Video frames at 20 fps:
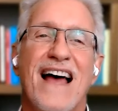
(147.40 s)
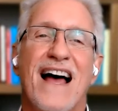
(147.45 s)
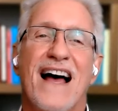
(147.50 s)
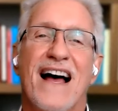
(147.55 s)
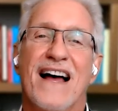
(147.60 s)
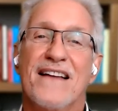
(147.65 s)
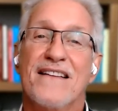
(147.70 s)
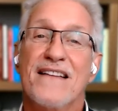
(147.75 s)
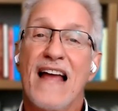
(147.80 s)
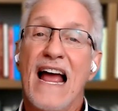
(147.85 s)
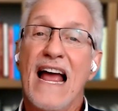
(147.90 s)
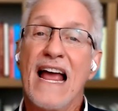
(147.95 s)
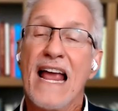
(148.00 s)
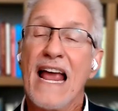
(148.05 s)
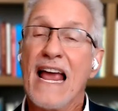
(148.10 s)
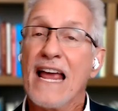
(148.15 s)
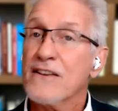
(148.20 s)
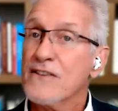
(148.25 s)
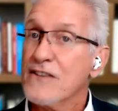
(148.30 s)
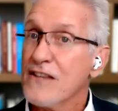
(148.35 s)

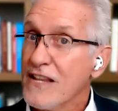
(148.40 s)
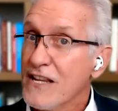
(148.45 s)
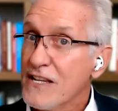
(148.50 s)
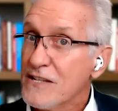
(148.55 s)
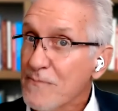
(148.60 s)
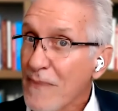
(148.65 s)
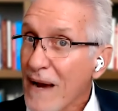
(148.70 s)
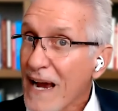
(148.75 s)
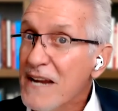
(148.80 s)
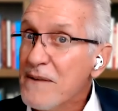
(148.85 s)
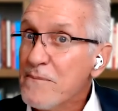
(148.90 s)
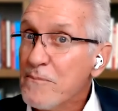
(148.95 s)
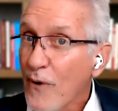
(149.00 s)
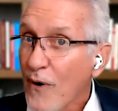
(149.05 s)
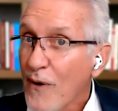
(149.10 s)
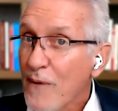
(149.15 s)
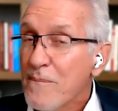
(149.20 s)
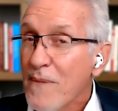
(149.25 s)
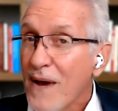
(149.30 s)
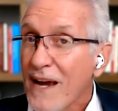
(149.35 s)
And these
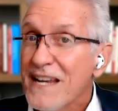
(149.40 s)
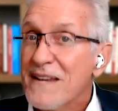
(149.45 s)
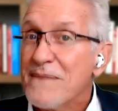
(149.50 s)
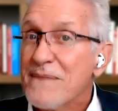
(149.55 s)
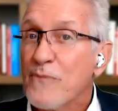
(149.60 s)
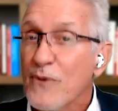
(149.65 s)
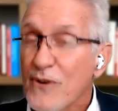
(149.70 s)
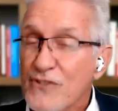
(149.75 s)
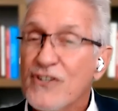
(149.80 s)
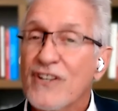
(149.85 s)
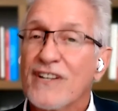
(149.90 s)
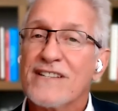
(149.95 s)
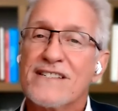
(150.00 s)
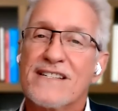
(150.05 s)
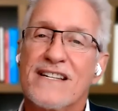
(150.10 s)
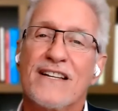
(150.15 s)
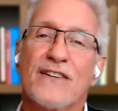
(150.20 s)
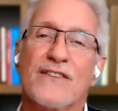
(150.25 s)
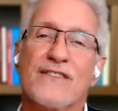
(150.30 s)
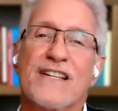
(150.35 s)
mind-body bridging
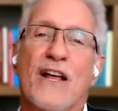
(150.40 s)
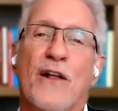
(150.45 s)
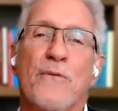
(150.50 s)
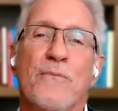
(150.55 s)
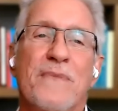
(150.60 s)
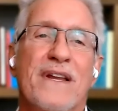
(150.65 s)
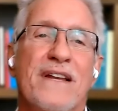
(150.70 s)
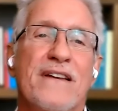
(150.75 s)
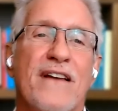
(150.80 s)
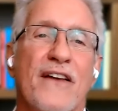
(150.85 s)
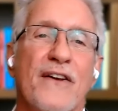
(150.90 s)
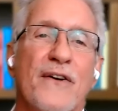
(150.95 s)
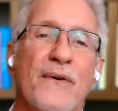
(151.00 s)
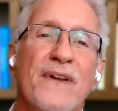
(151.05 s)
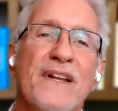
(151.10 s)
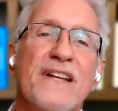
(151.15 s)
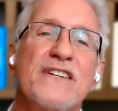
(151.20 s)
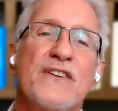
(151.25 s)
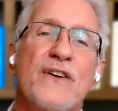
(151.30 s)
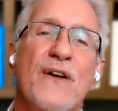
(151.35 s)
skills help me not
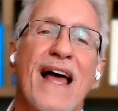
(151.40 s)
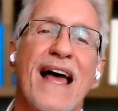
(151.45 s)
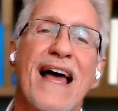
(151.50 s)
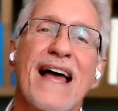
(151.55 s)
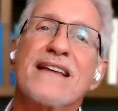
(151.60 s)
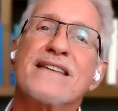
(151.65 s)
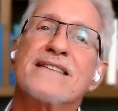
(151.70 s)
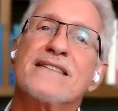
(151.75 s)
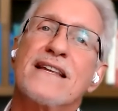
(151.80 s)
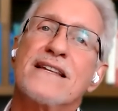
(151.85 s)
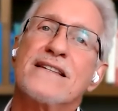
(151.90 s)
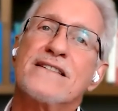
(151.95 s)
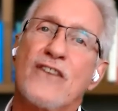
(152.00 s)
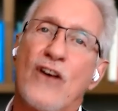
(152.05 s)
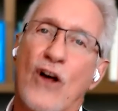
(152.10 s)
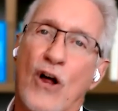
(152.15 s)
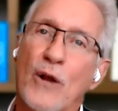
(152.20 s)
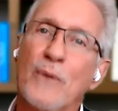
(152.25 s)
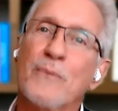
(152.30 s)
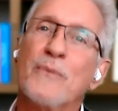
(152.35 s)
only to access
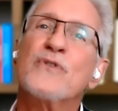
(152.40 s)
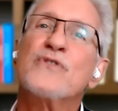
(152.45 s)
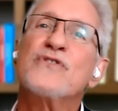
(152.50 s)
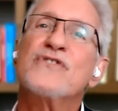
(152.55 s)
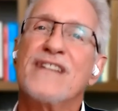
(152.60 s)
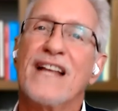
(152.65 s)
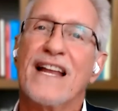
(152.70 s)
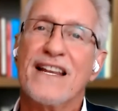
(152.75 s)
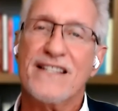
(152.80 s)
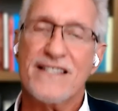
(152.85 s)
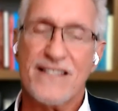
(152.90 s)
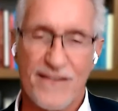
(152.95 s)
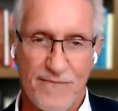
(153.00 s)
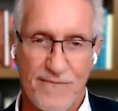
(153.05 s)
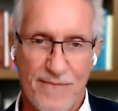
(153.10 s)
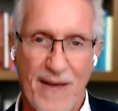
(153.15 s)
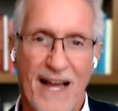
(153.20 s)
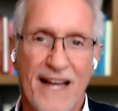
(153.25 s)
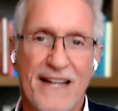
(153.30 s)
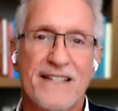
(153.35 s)
calmer states
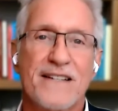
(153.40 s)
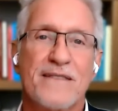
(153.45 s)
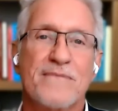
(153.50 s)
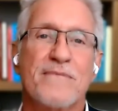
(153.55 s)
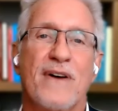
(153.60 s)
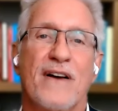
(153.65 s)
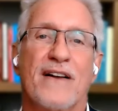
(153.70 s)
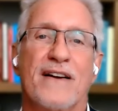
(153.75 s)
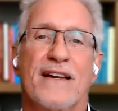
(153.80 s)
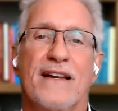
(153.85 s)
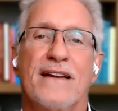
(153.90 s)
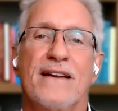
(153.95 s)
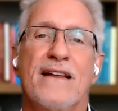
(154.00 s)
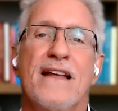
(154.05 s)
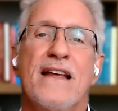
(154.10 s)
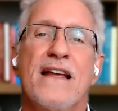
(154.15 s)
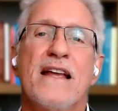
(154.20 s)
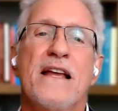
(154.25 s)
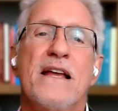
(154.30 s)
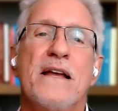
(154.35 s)
of mind and body,
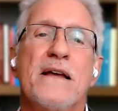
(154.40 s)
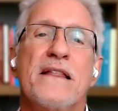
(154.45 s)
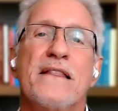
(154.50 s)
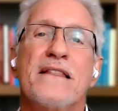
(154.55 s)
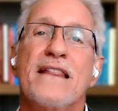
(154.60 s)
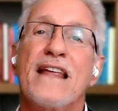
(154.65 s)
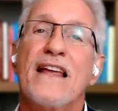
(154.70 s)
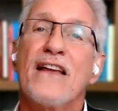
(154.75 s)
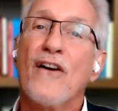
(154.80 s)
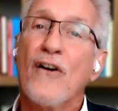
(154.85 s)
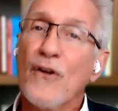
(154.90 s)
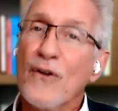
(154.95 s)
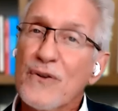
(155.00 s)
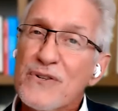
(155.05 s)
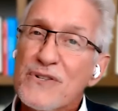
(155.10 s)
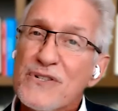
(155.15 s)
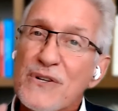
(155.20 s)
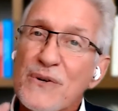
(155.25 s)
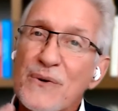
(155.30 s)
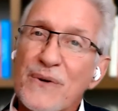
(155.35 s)
they
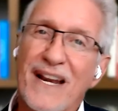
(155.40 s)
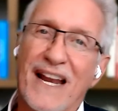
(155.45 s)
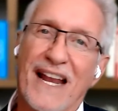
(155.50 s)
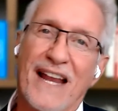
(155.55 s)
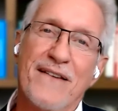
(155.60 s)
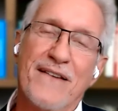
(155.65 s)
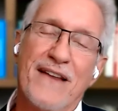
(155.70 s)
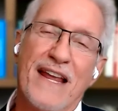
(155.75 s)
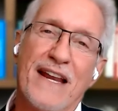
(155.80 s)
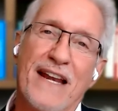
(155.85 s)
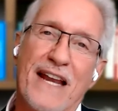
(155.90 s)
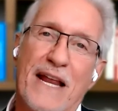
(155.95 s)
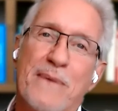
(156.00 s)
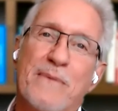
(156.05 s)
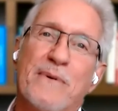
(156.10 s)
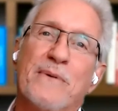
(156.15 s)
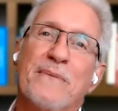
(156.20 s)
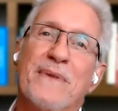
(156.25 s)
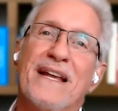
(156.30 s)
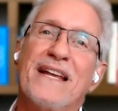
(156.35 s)
also
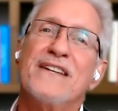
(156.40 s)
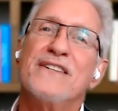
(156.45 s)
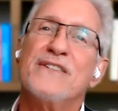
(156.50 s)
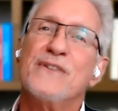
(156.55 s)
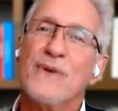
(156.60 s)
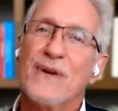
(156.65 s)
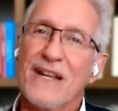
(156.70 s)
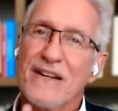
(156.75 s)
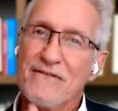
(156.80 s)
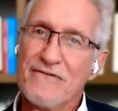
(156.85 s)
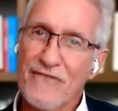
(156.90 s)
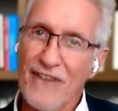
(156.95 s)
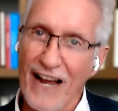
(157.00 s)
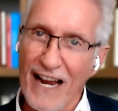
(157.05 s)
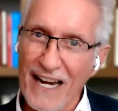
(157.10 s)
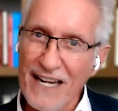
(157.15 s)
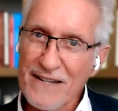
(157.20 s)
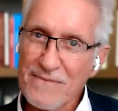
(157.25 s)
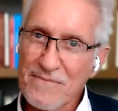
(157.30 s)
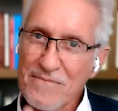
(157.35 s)
enable me to
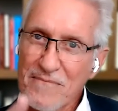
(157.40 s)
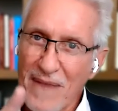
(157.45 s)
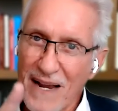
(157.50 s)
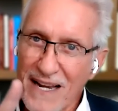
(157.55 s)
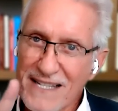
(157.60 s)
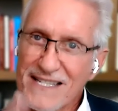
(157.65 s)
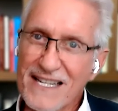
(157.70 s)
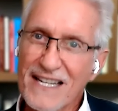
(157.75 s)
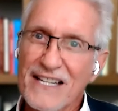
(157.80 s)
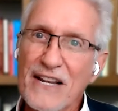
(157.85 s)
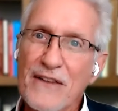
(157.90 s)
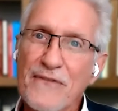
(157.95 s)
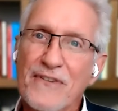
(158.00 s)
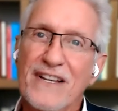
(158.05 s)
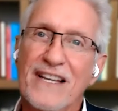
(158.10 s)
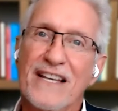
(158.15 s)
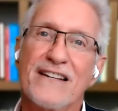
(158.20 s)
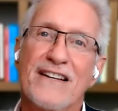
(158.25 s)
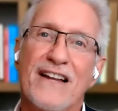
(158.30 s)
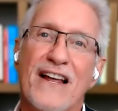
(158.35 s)
invite my
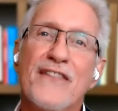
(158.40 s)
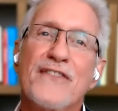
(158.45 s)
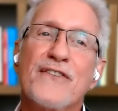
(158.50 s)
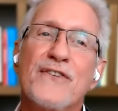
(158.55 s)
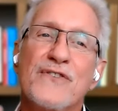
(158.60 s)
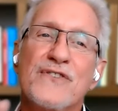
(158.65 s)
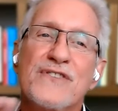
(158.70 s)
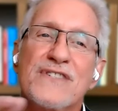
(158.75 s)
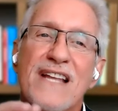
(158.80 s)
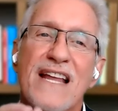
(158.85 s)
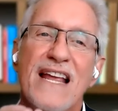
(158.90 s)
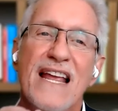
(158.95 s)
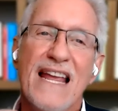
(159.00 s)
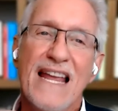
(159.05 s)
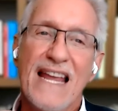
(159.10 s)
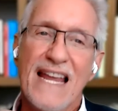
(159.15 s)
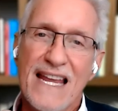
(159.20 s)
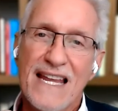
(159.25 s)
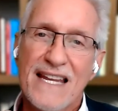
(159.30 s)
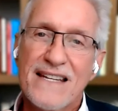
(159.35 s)
significant others
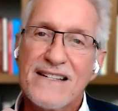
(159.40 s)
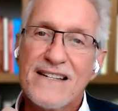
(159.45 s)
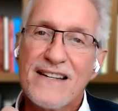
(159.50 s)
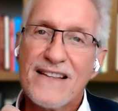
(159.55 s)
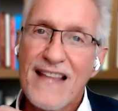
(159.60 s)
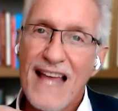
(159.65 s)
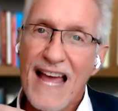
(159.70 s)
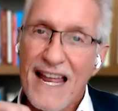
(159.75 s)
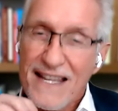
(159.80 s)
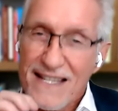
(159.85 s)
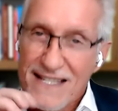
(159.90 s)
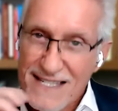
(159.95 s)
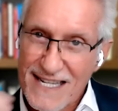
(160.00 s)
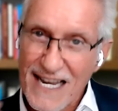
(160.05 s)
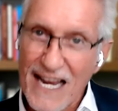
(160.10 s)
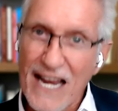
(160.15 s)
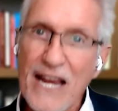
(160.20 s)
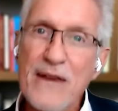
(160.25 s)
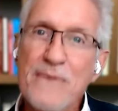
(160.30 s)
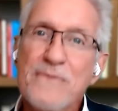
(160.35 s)
into that
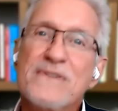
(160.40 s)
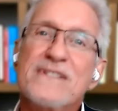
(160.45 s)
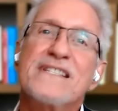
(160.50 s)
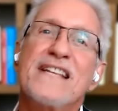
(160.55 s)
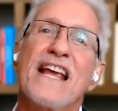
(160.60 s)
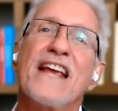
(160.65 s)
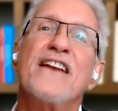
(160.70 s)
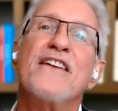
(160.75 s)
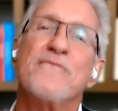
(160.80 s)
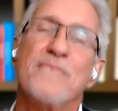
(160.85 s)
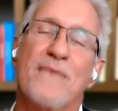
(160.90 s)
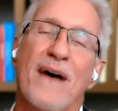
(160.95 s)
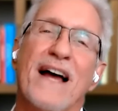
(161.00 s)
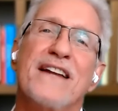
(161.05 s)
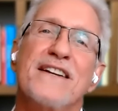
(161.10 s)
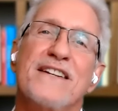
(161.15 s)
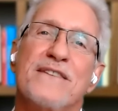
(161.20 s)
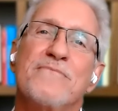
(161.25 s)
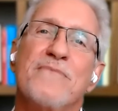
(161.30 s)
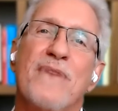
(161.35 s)
same state of
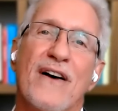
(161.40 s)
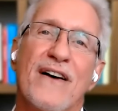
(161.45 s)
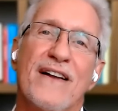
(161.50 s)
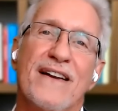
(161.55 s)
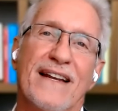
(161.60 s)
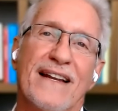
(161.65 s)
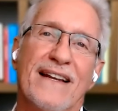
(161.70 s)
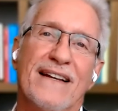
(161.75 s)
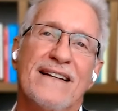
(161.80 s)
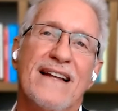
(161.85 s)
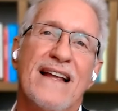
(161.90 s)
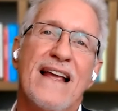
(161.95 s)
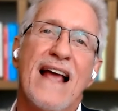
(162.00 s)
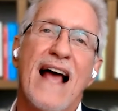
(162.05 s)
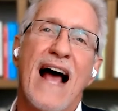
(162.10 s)
mind and body.